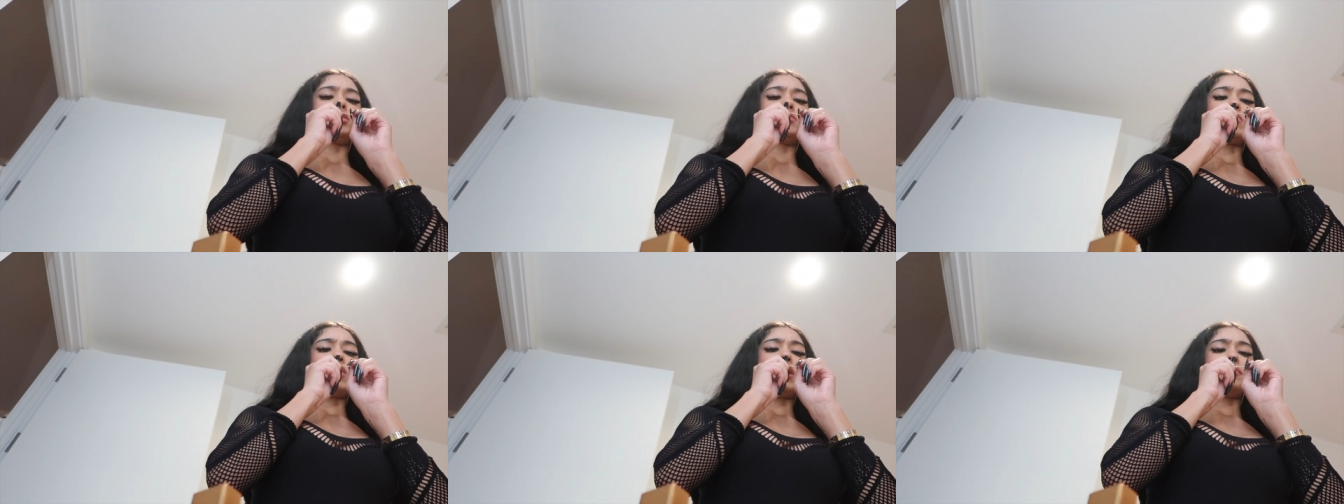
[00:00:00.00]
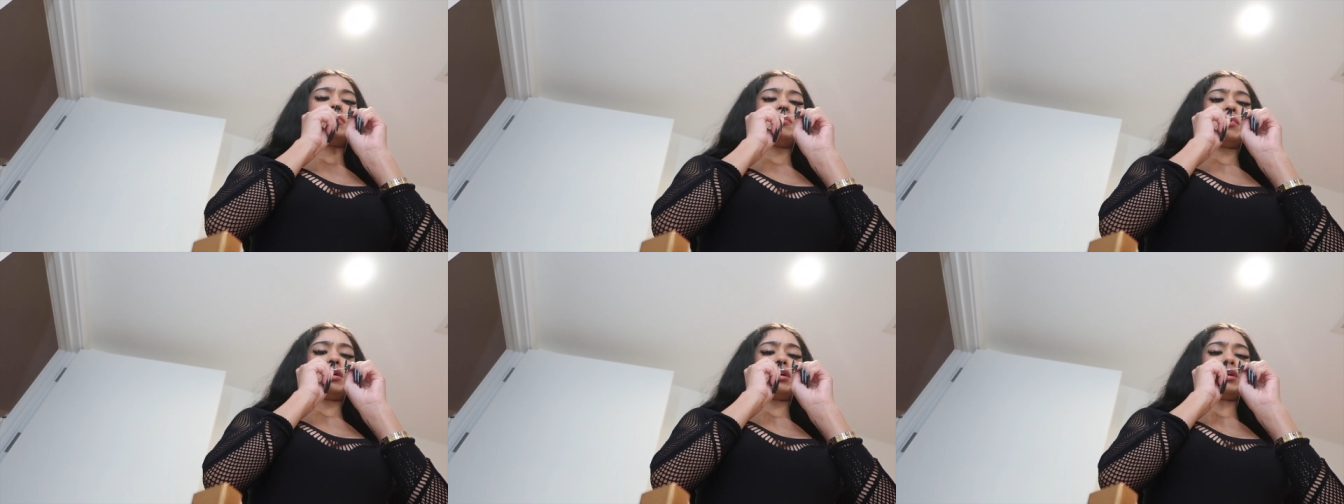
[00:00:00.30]
I'm
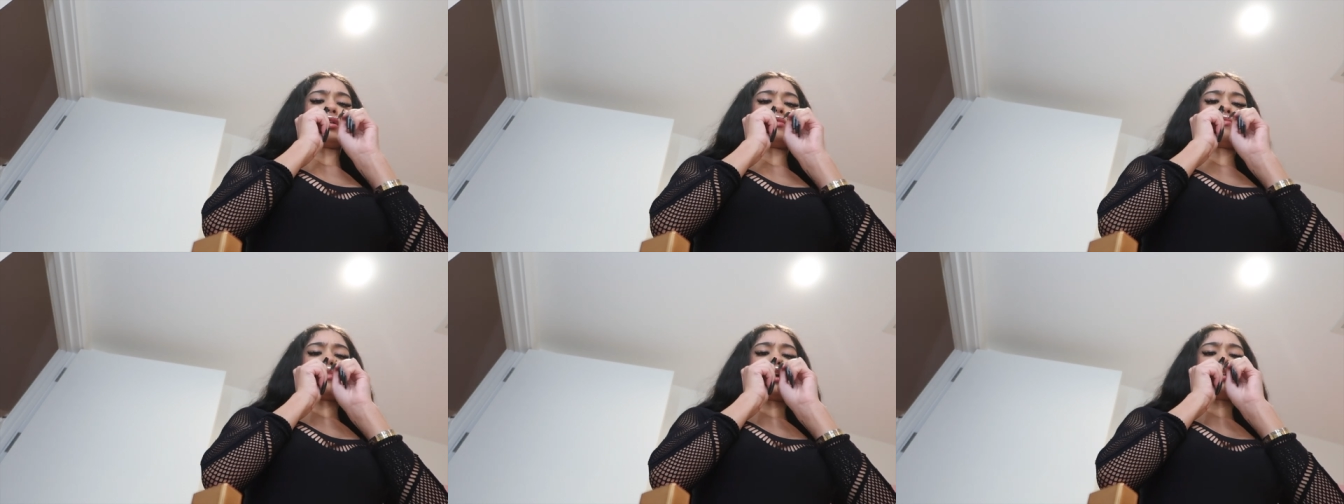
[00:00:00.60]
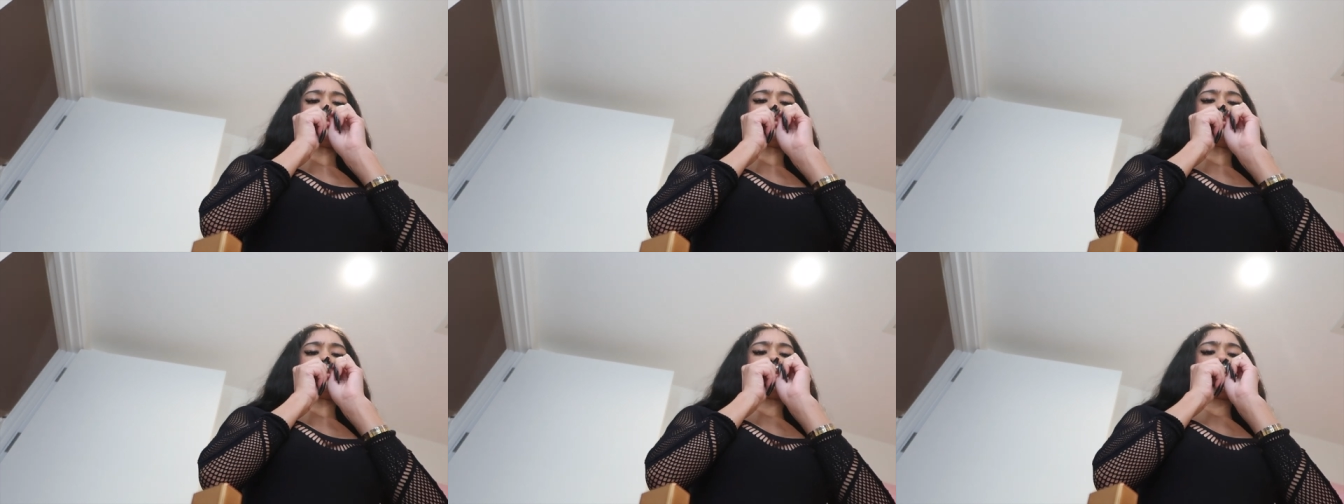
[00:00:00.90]
probably
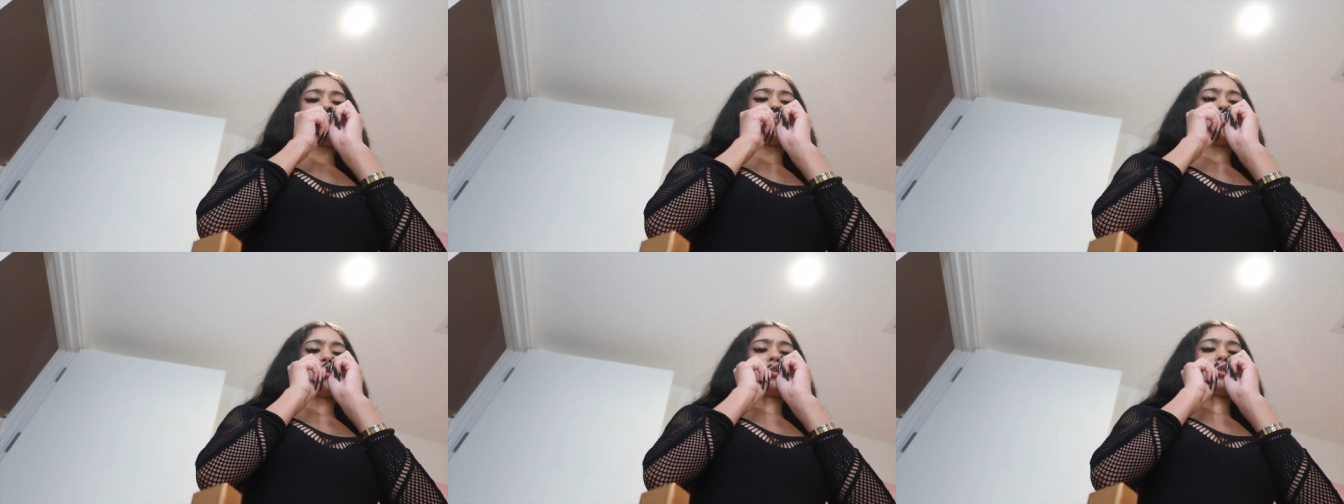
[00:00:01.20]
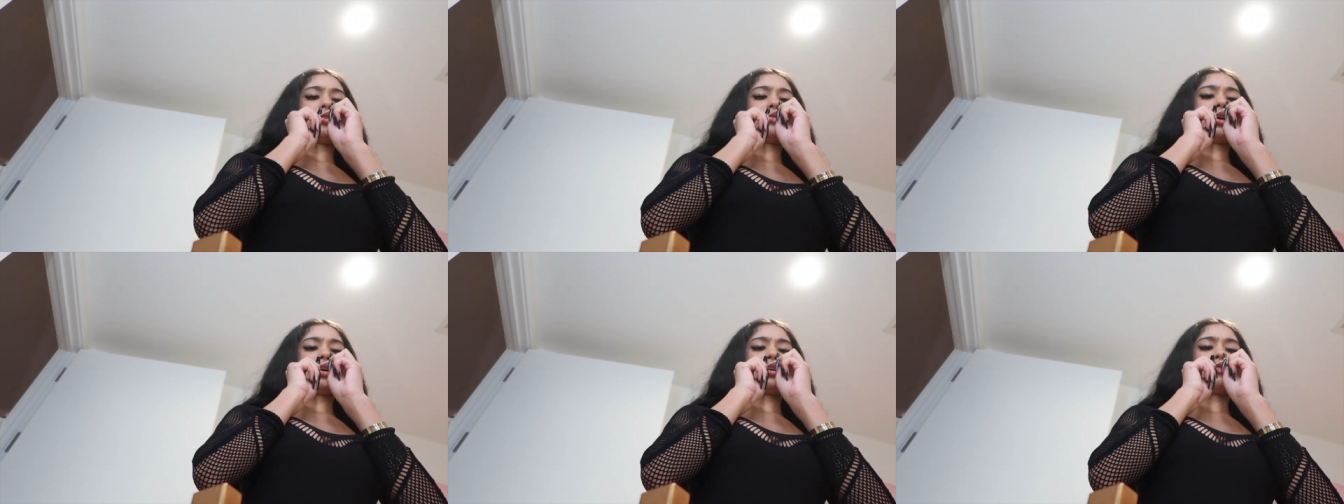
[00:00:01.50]
about to just put
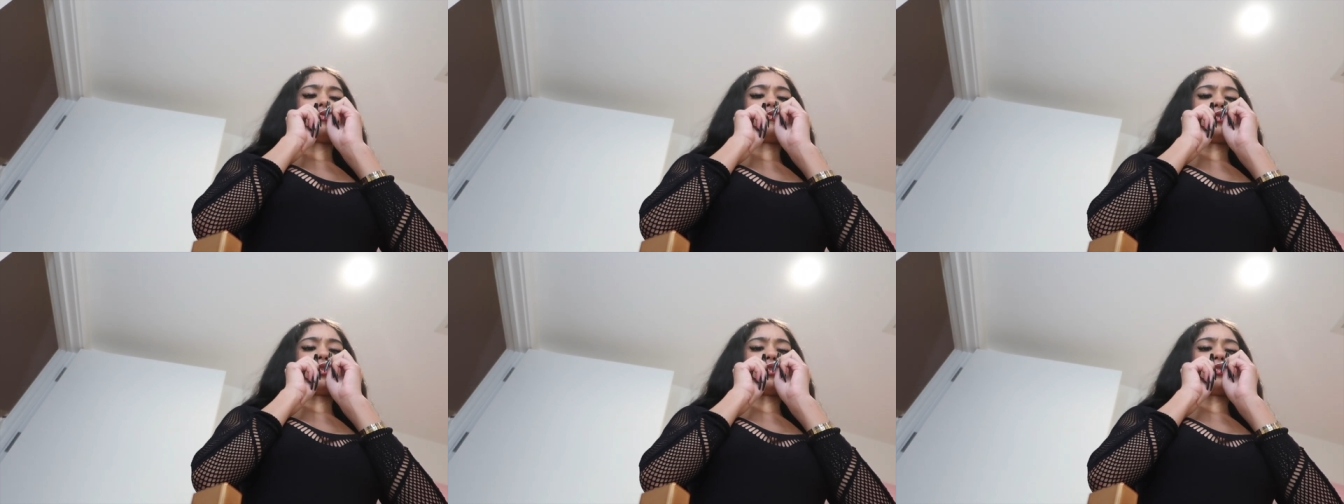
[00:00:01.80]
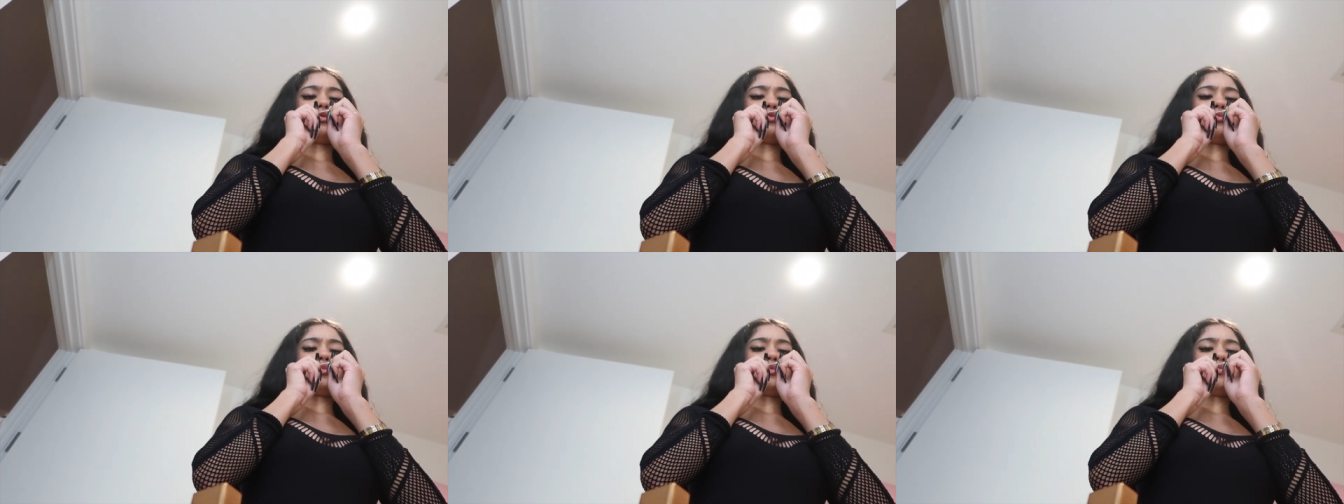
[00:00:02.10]
on like a
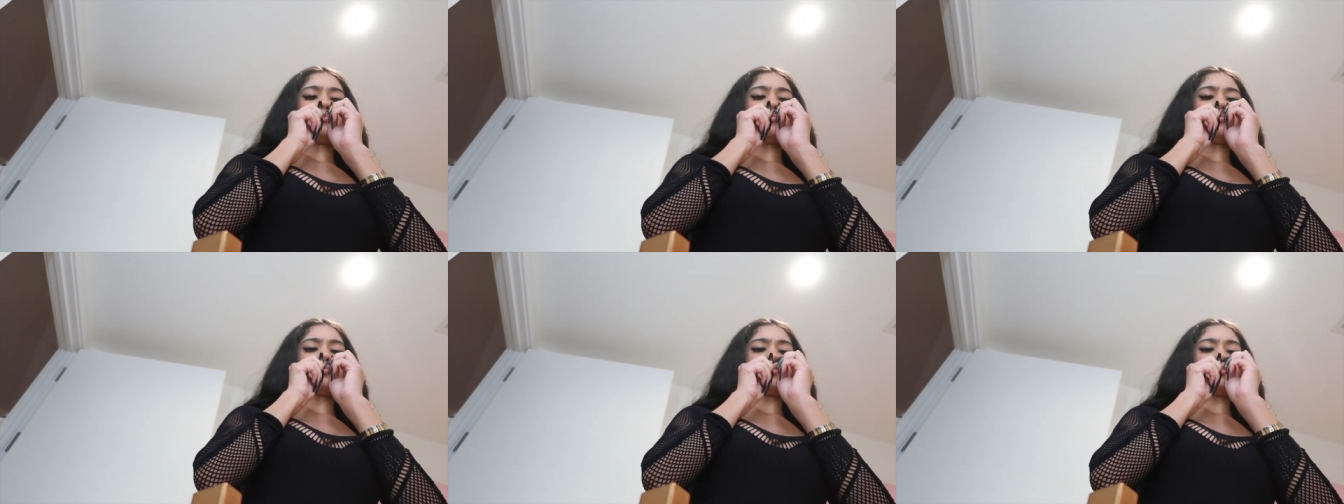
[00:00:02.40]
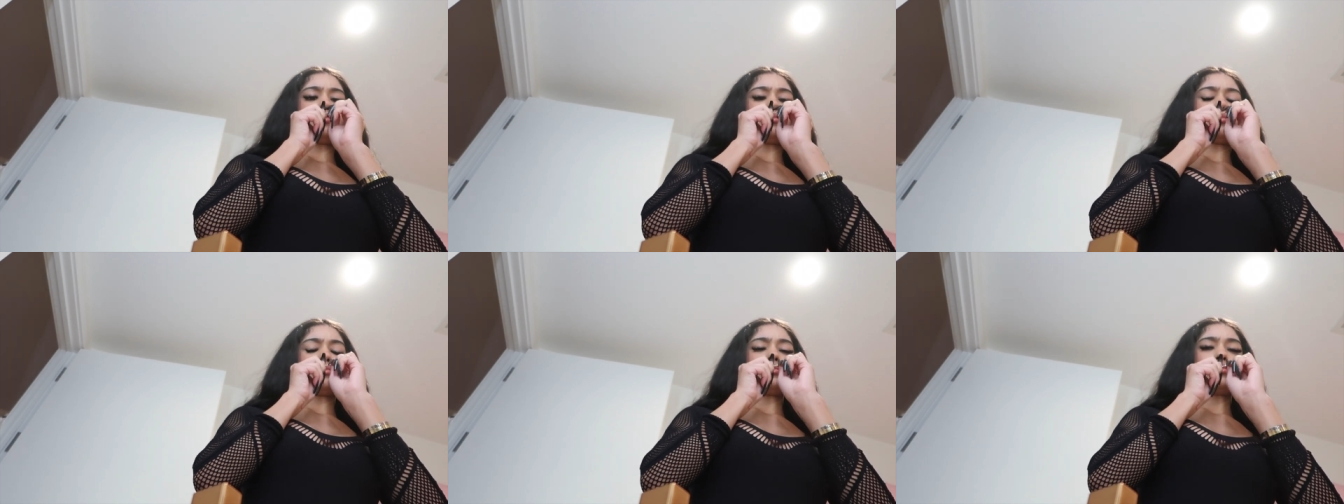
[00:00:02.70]
robe
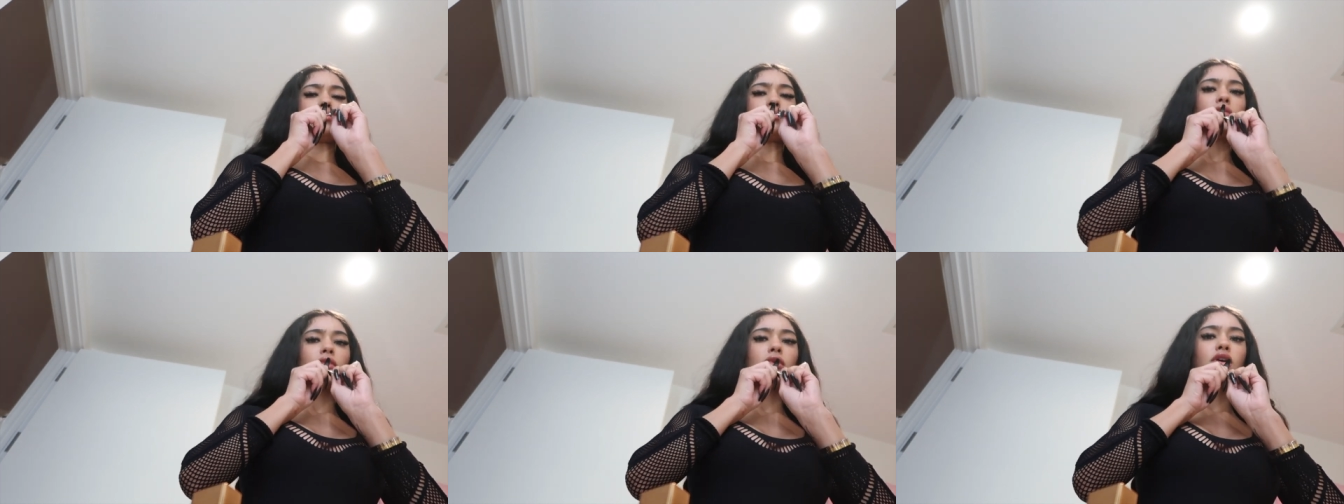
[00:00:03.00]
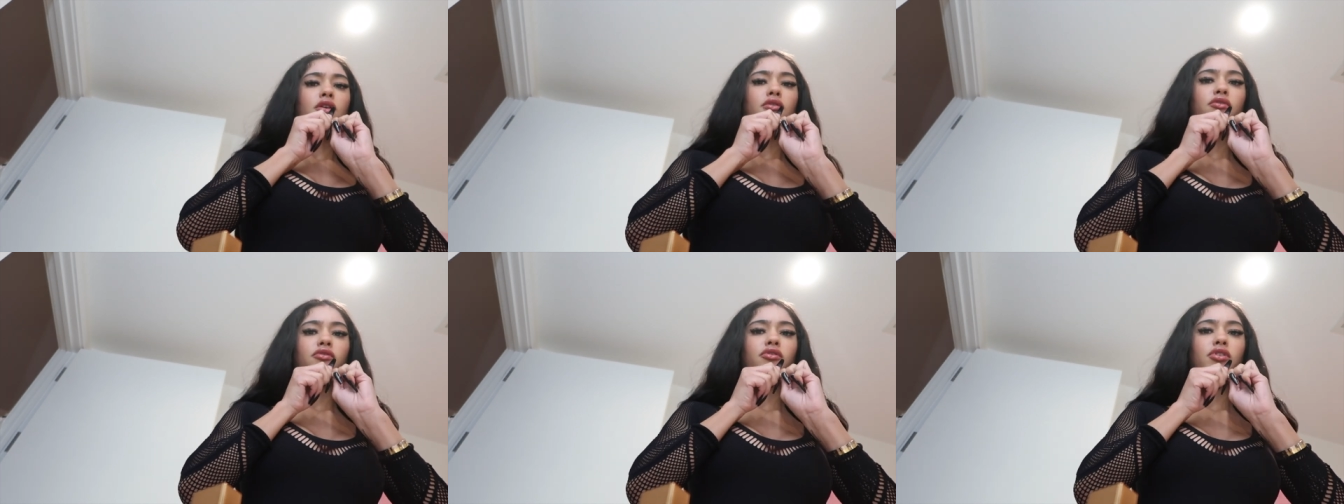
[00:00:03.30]

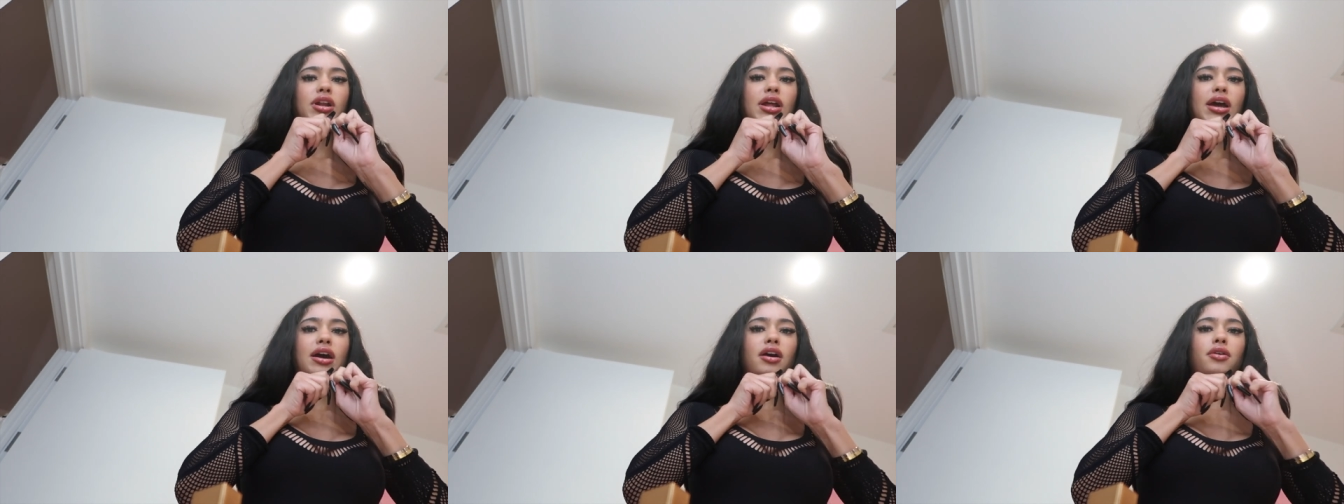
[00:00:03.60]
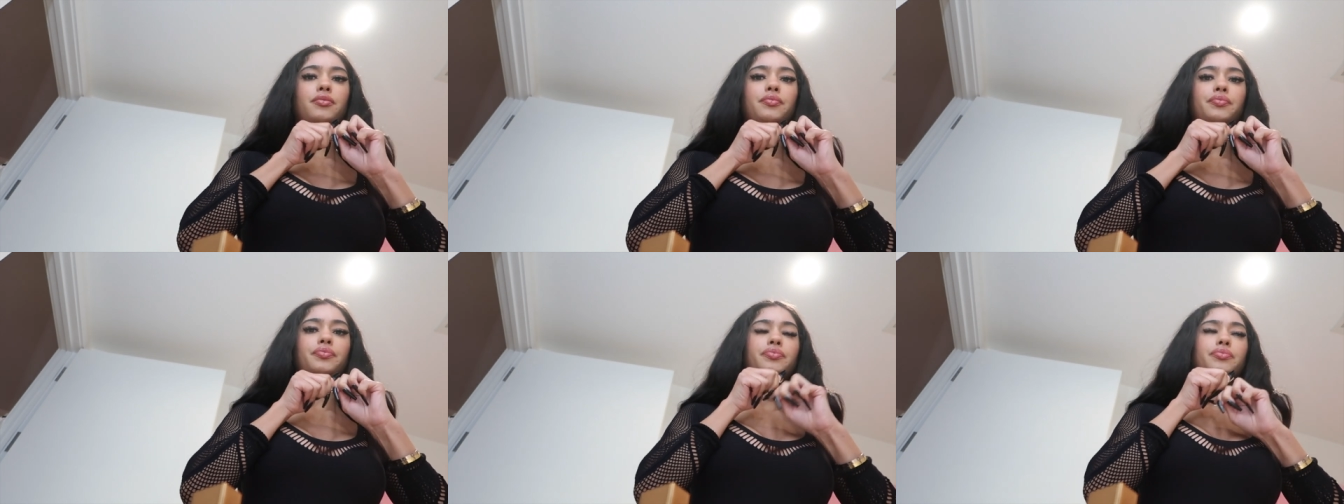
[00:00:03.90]
for
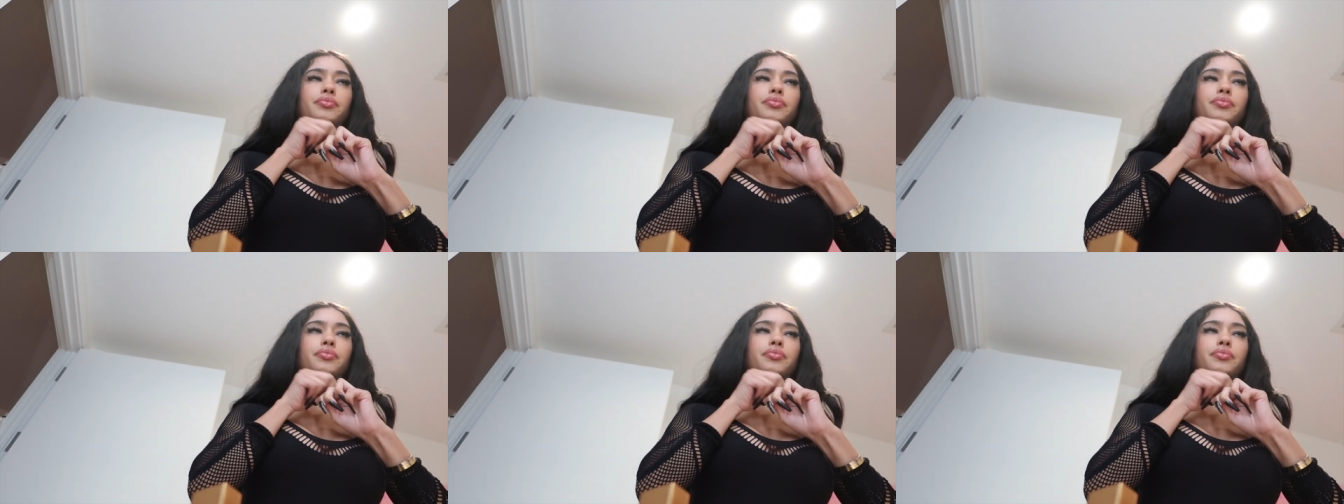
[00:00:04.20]
now.